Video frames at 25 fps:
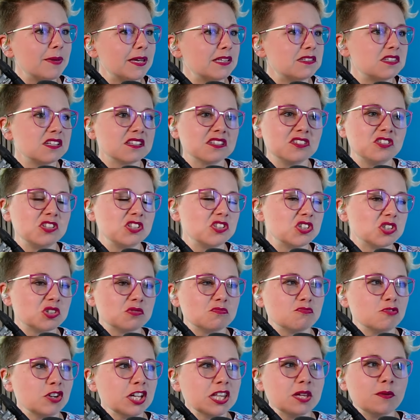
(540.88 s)
basically she just
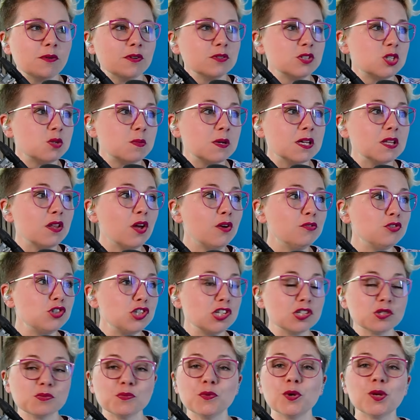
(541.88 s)
really wants to be alone. She
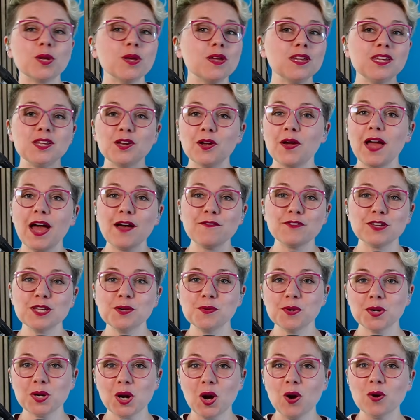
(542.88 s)
doesn't want to, you know, have
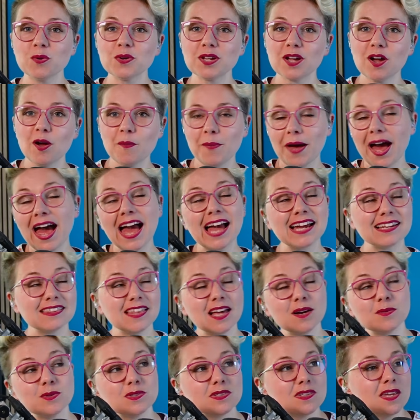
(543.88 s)
anyone holding her back.
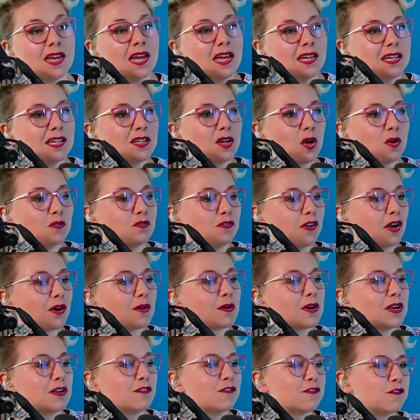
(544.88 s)
That was, you know,
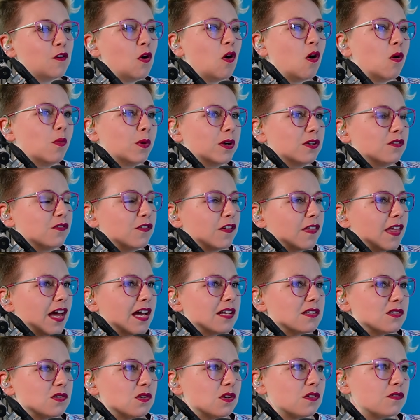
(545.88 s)
very forward for
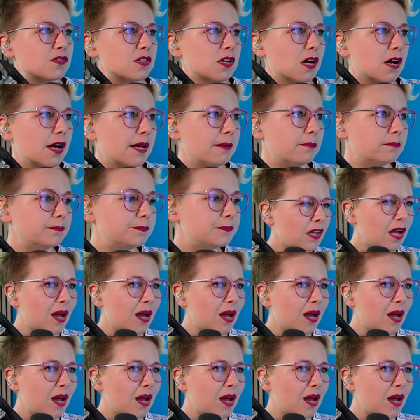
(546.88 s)
that sort of time.